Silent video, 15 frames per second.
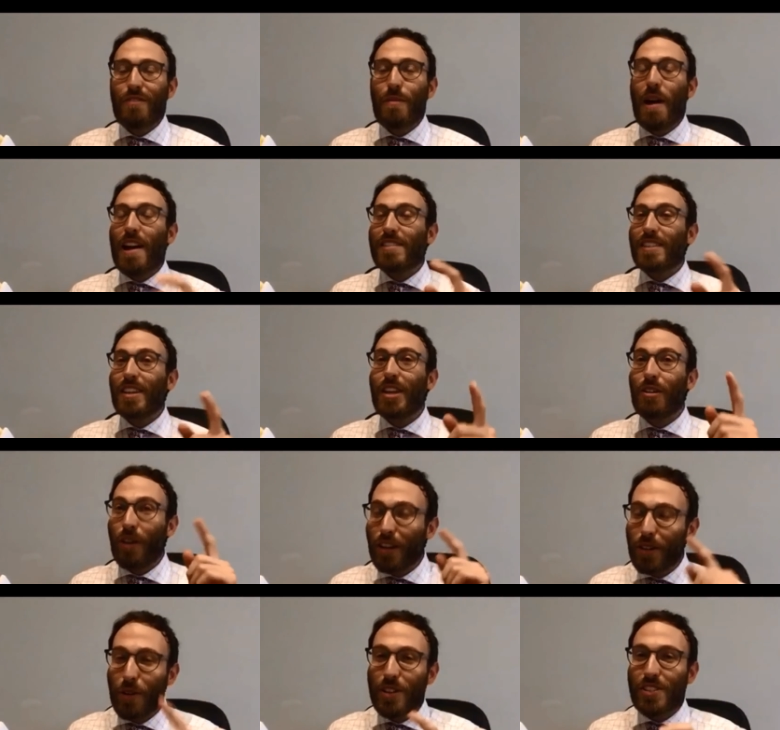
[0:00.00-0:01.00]
from asking
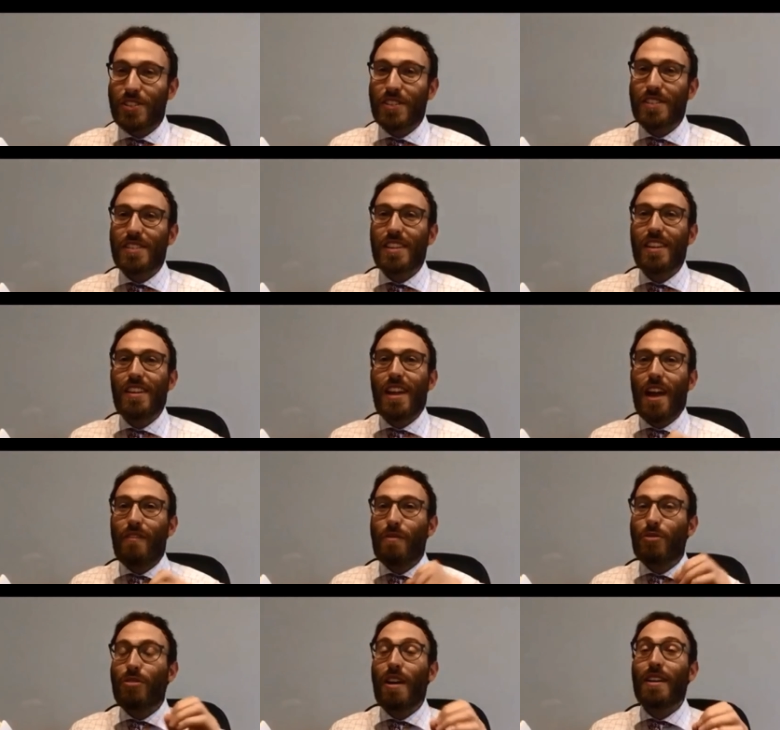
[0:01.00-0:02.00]
your own questions
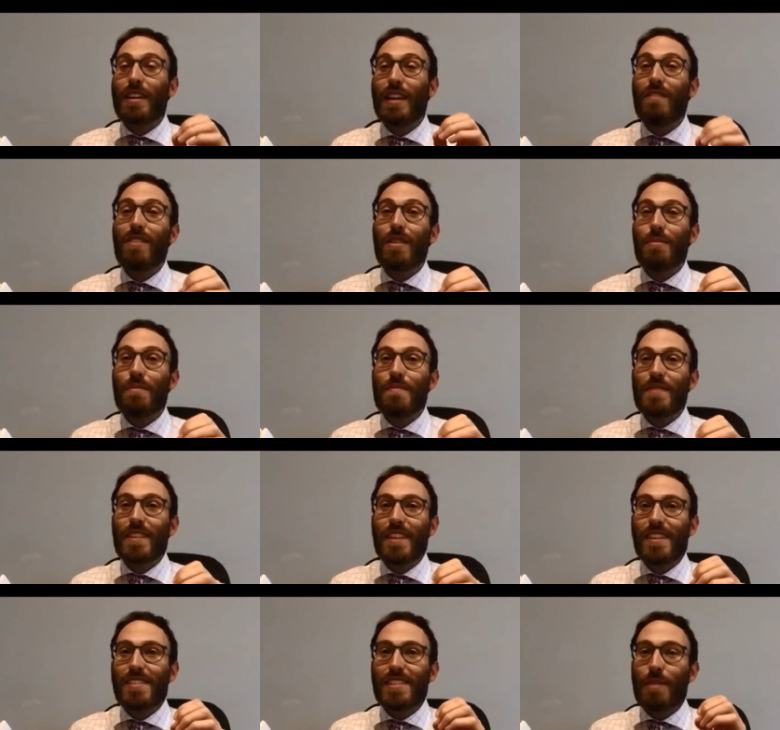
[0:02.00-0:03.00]
and from trying to give them
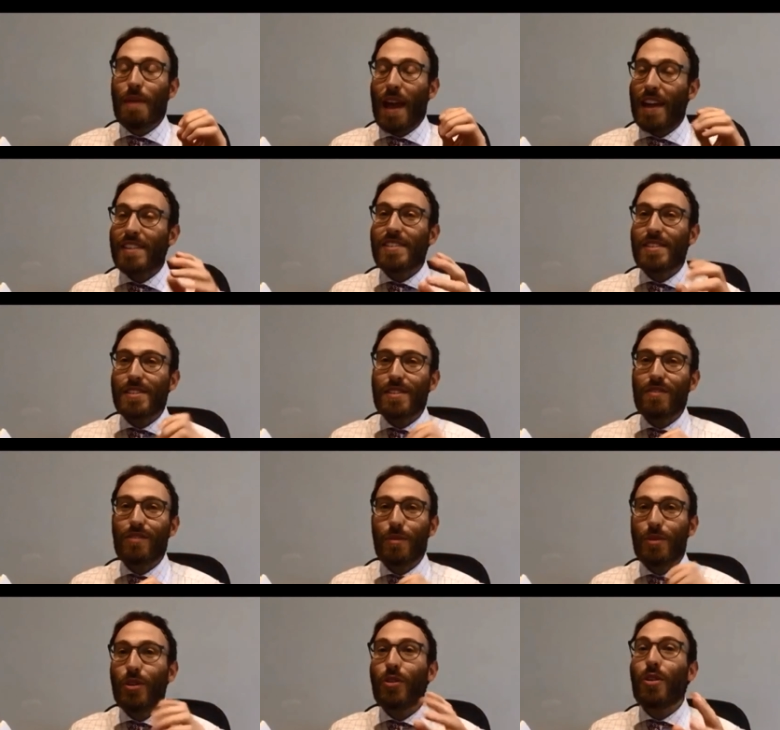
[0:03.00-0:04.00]
some answers
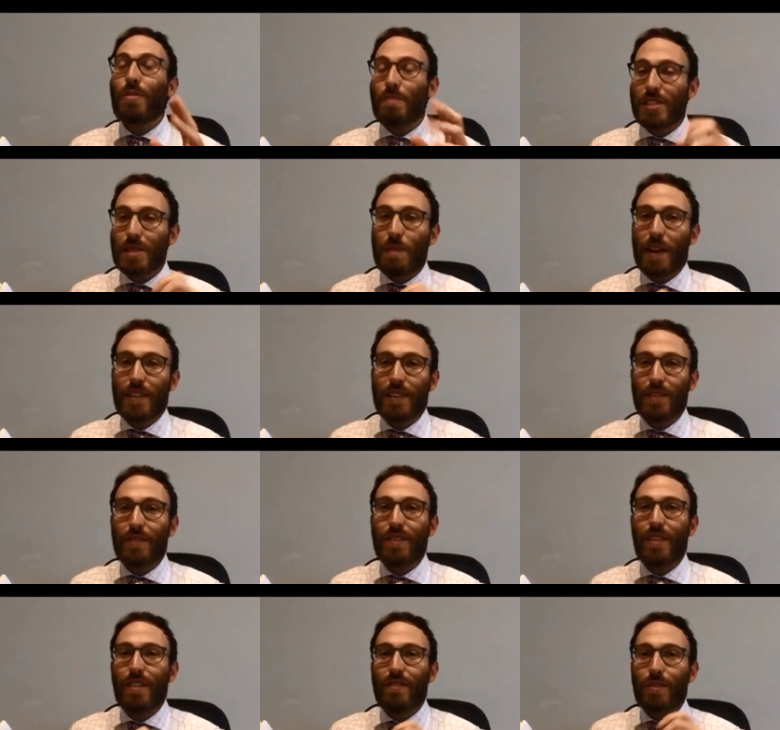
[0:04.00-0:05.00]
from your own
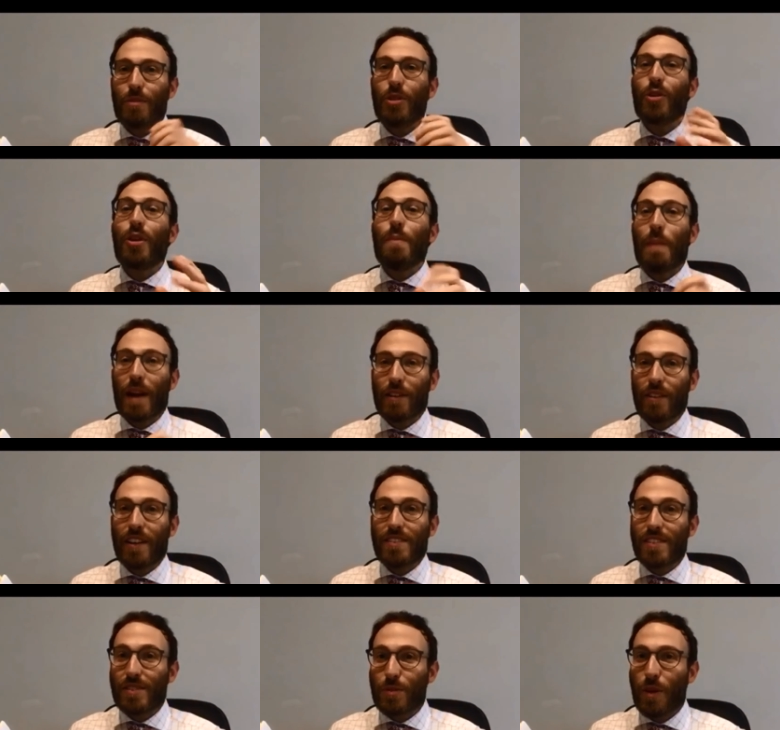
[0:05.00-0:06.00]
perspective, from your own
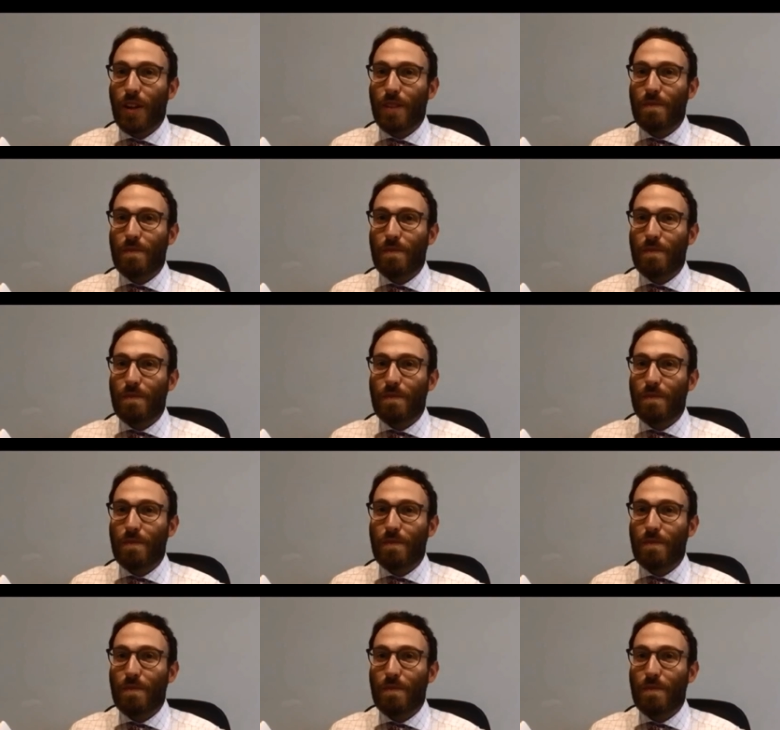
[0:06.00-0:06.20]
backgrounds as